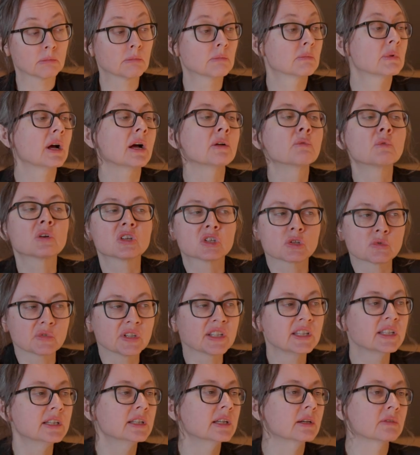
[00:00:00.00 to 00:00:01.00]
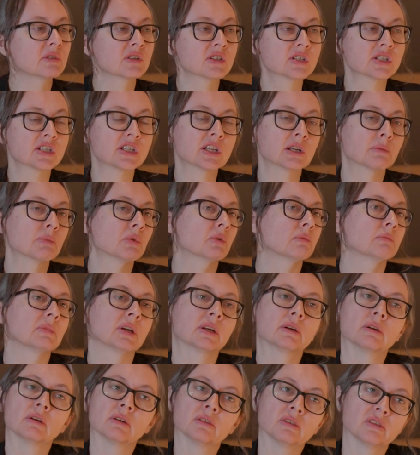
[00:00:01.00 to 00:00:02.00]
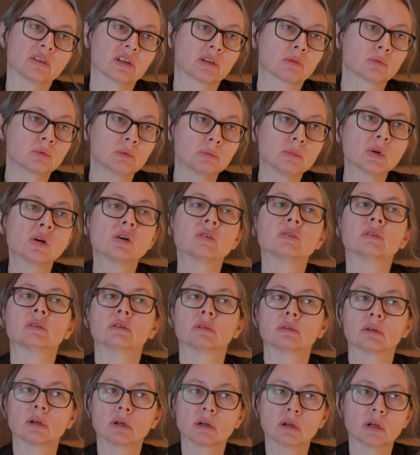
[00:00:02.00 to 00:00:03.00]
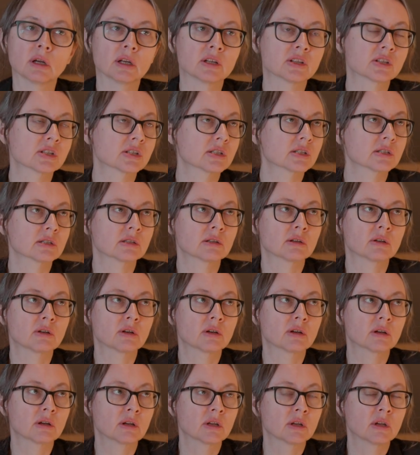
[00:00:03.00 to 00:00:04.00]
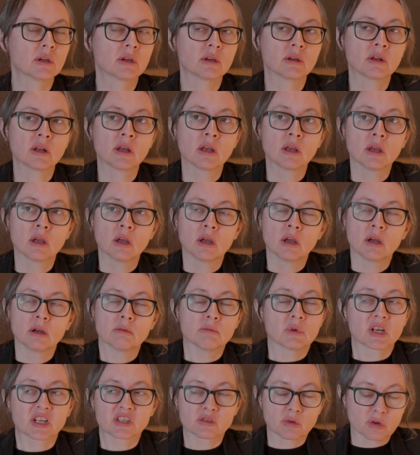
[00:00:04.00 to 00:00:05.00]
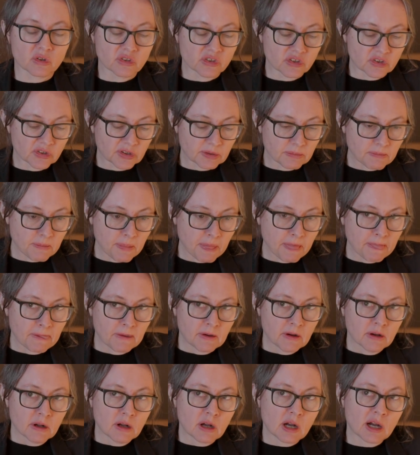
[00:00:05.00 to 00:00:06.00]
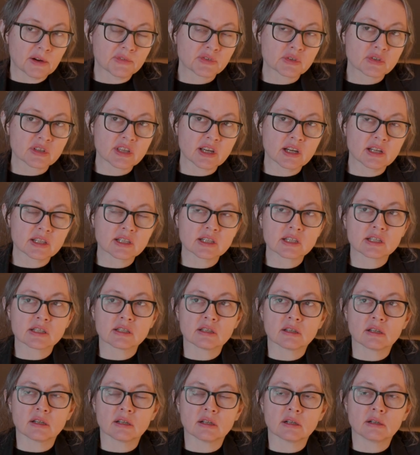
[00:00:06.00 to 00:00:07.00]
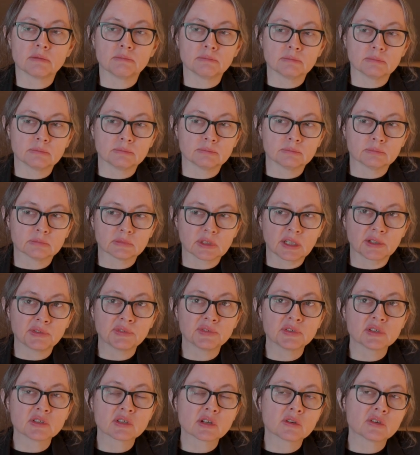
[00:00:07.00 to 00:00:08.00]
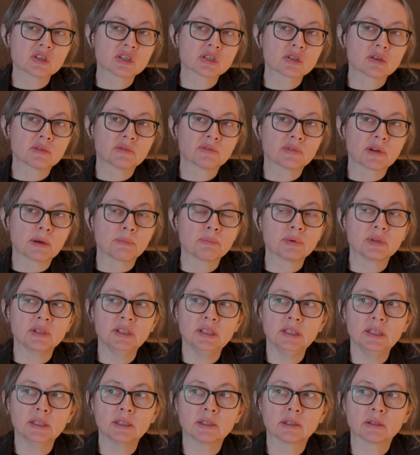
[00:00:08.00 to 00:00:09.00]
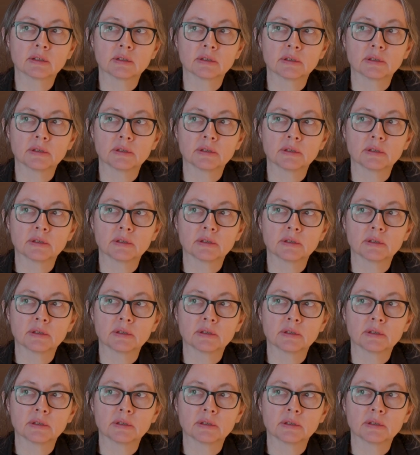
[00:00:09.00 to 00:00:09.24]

I was reading, I was seeing, but my God, that woman, it's extraordinary. After that, I think there is stuff happening.